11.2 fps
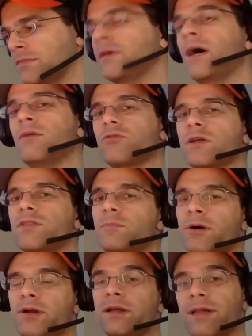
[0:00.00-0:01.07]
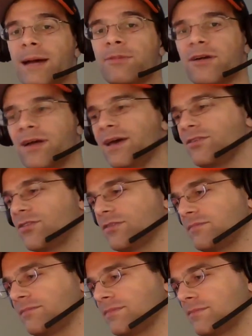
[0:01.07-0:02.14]
Everyone at the party clapped their hands.
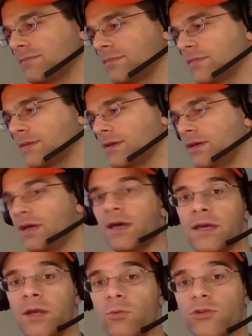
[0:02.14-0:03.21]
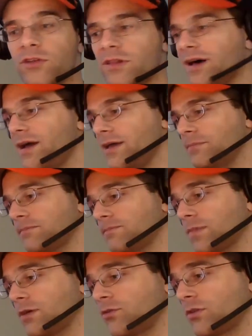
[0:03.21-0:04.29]
He wasn't lying
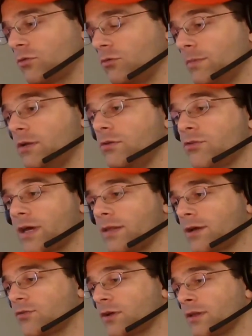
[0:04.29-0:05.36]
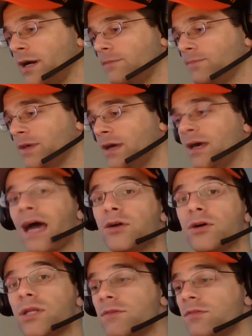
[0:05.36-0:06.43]
said the woman who sat next to Clyde. I
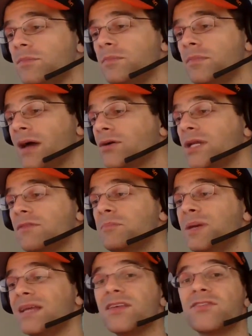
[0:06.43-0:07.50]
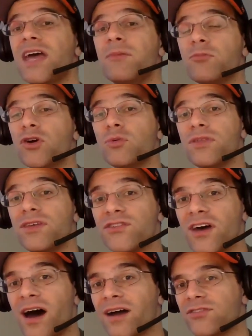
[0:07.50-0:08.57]
couldn't even I couldn't even be in the same room with his
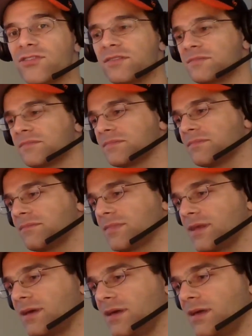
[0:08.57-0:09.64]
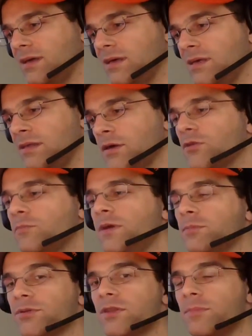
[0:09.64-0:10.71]
socks. The other
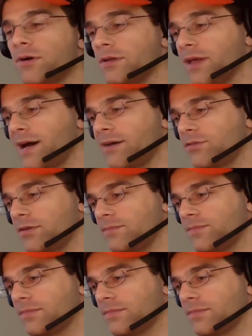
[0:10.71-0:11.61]
people at the party laughed.